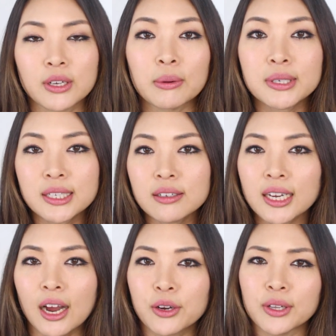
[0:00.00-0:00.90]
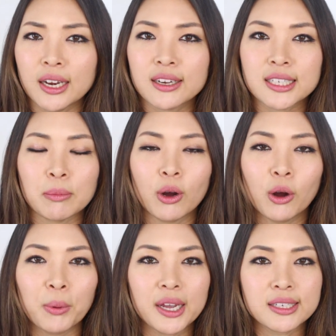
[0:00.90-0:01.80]
So I was still calculating because I'm
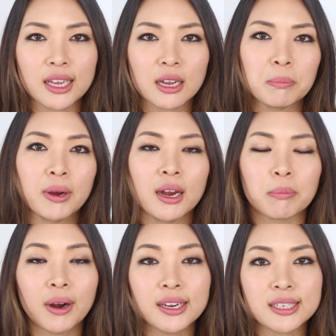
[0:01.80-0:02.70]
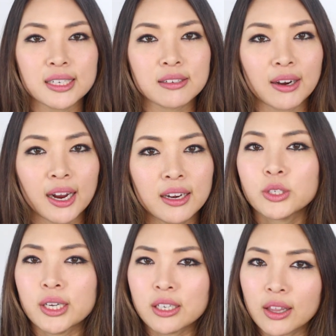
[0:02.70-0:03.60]
always like comparing prices, right?
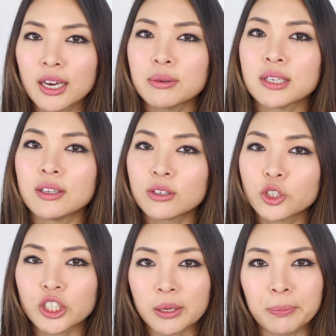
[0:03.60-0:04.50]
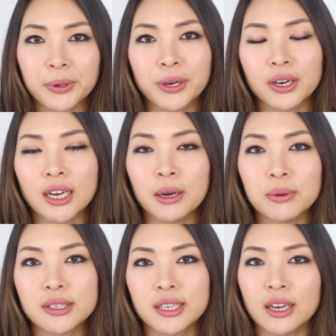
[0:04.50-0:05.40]
So I saw that it was a little cheaper and I
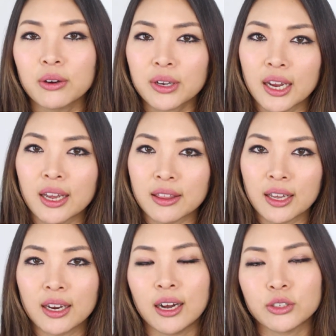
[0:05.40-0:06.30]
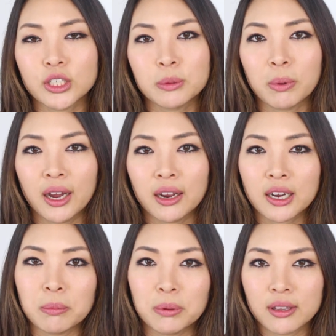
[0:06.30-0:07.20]
was like, okay, then I'll just buy a
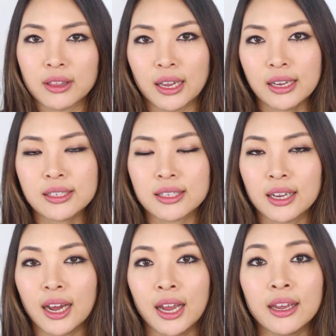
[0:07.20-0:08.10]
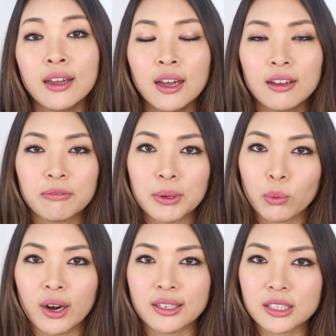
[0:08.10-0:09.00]
couple of things that I've been
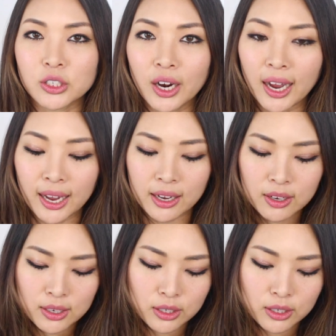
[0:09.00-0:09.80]
wanting to try.